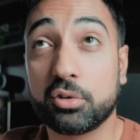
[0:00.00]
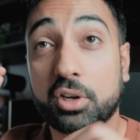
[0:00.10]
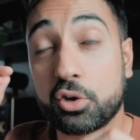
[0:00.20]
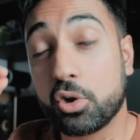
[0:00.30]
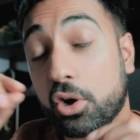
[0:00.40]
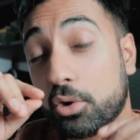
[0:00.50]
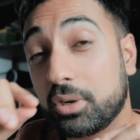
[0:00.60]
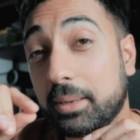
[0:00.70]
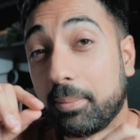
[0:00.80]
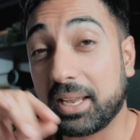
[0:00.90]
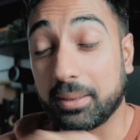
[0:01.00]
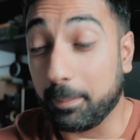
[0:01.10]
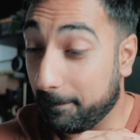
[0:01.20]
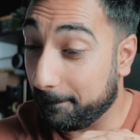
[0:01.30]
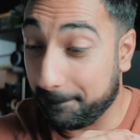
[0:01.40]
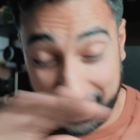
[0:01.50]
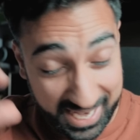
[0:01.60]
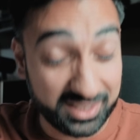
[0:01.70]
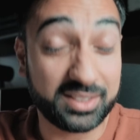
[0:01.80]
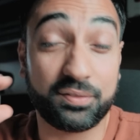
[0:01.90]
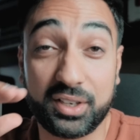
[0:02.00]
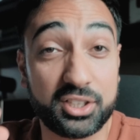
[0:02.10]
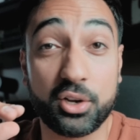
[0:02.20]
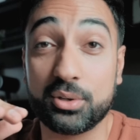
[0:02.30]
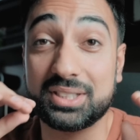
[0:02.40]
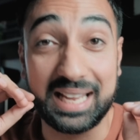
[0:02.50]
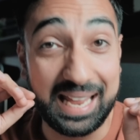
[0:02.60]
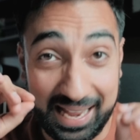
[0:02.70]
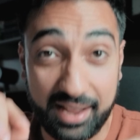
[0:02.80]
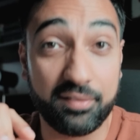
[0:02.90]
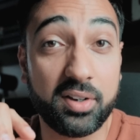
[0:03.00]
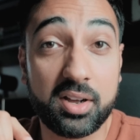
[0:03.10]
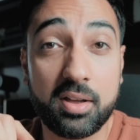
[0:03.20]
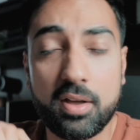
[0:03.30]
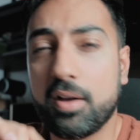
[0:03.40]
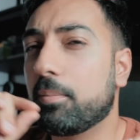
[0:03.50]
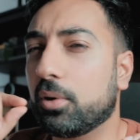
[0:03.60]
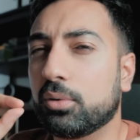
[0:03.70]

you can not only make the best videos ever, but